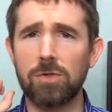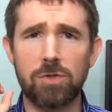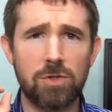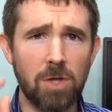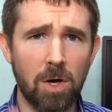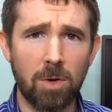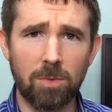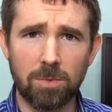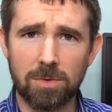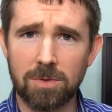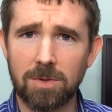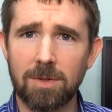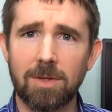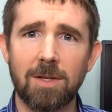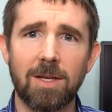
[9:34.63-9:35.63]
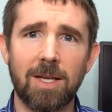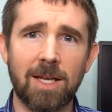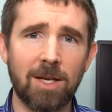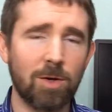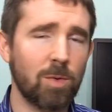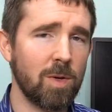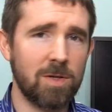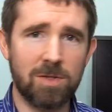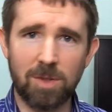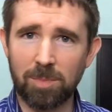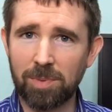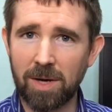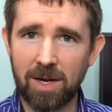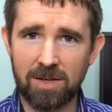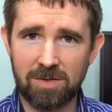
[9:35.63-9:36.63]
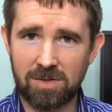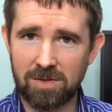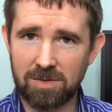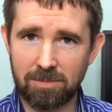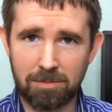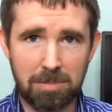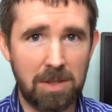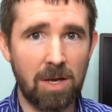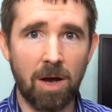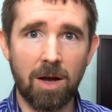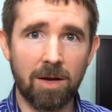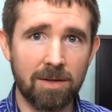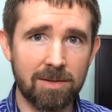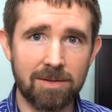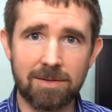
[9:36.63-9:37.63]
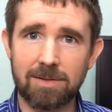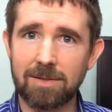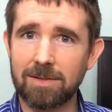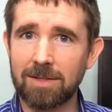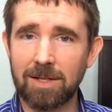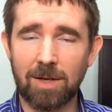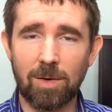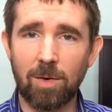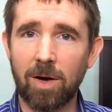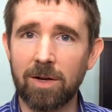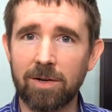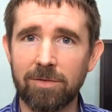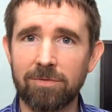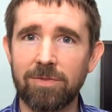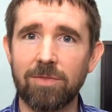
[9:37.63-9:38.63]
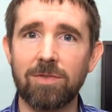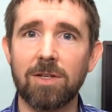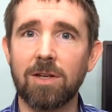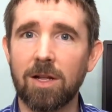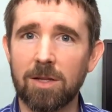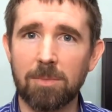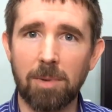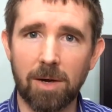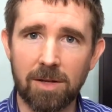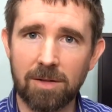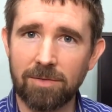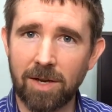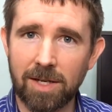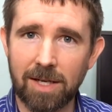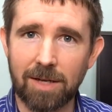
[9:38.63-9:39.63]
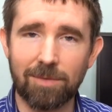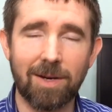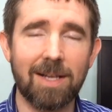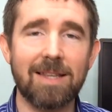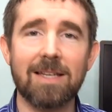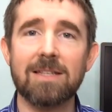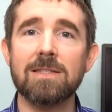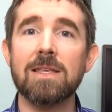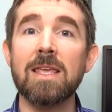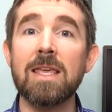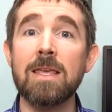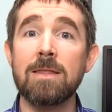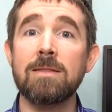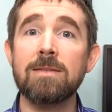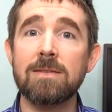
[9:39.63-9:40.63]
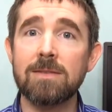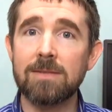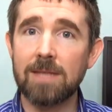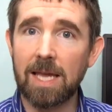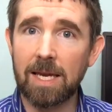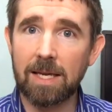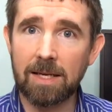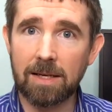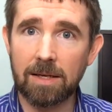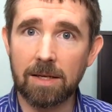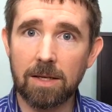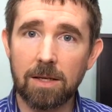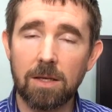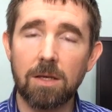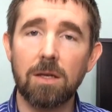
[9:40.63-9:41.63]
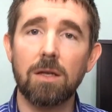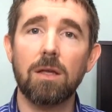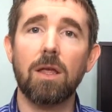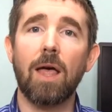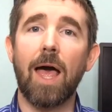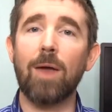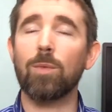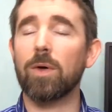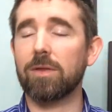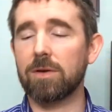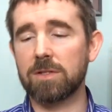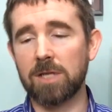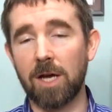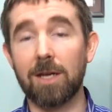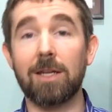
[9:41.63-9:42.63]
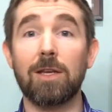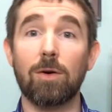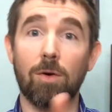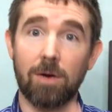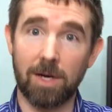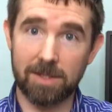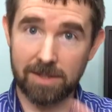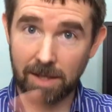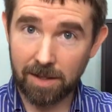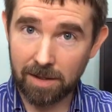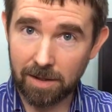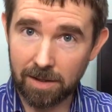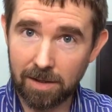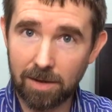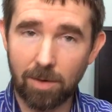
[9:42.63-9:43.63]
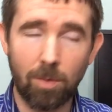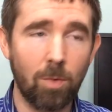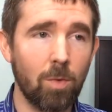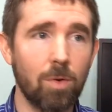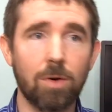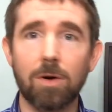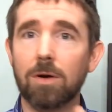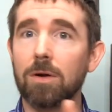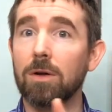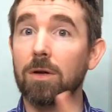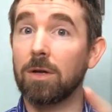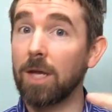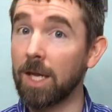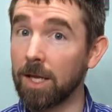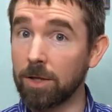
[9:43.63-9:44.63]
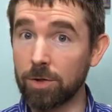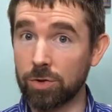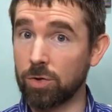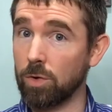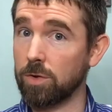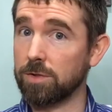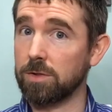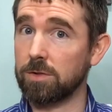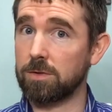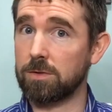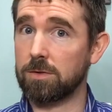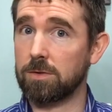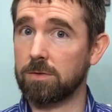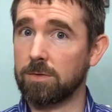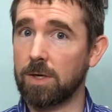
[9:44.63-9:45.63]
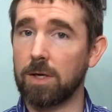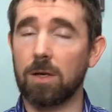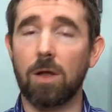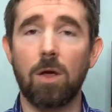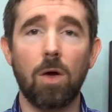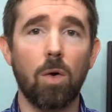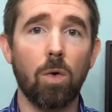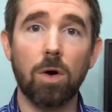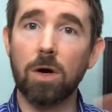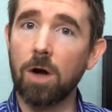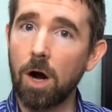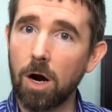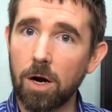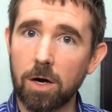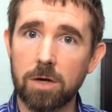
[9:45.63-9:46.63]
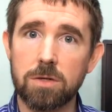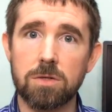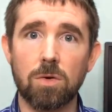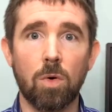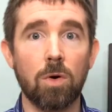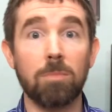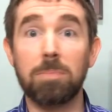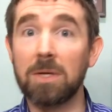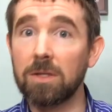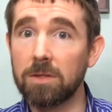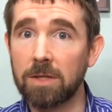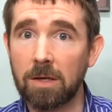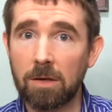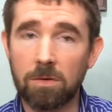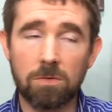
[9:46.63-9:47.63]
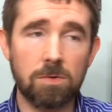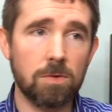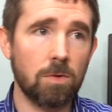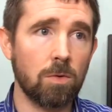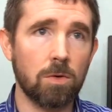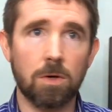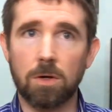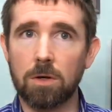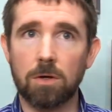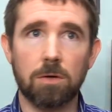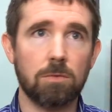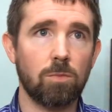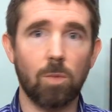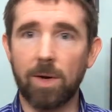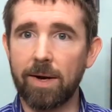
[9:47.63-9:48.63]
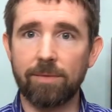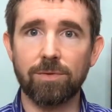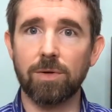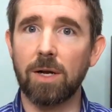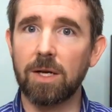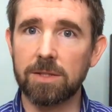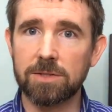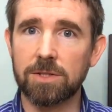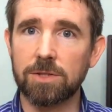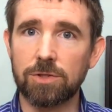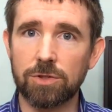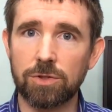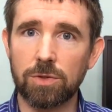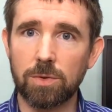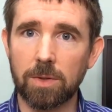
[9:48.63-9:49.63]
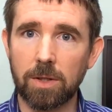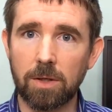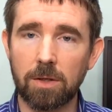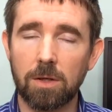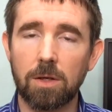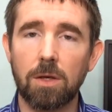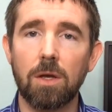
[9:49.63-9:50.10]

Don't increase your price beyond, $150 bottle of honey, right? That is insane. And whether it's honey or acai or English courses, right? Or cars or buildings or whatever else that you're doing,